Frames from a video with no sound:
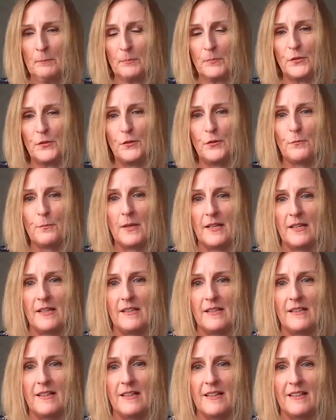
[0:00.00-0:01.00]
you
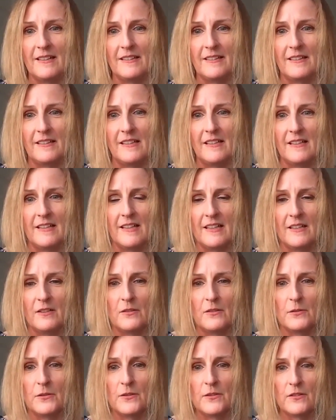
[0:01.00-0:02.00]
may, as an
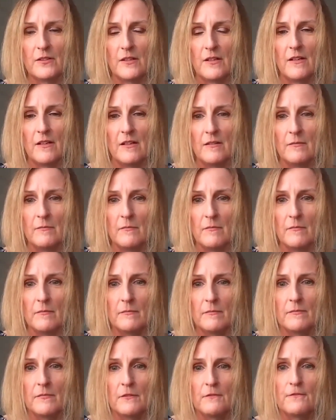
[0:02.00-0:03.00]
in-house
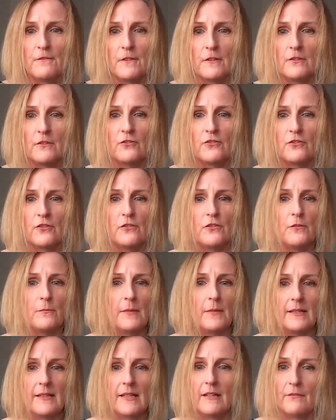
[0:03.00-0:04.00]
function, you
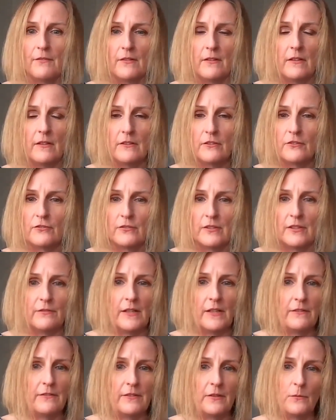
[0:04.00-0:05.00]
may have the luxury of
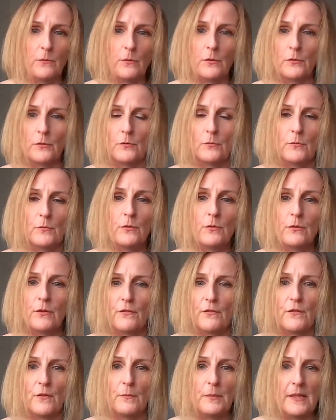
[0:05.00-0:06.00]
having one or more
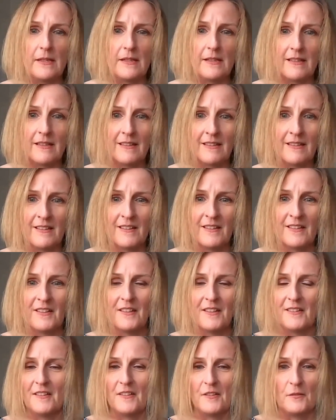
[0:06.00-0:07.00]
of the big,
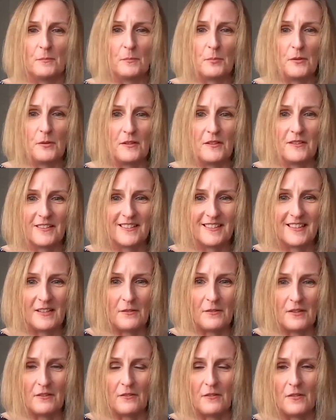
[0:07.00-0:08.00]
products
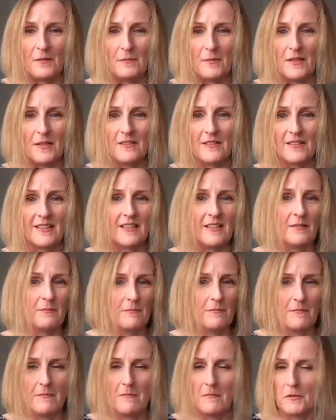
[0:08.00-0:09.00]
out there on the market.
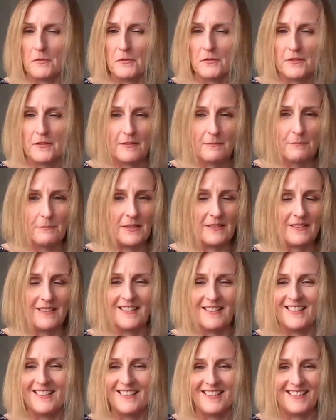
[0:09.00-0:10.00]
Most
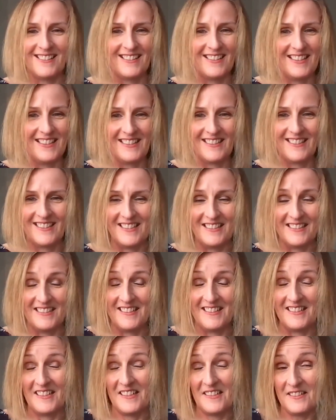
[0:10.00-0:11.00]
businesses, it's LinkedIn
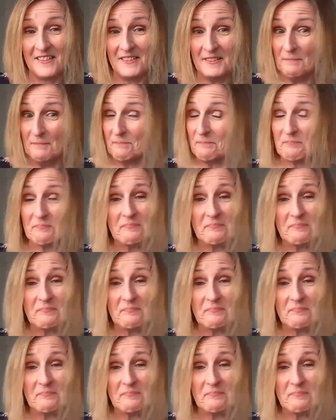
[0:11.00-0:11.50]
TI.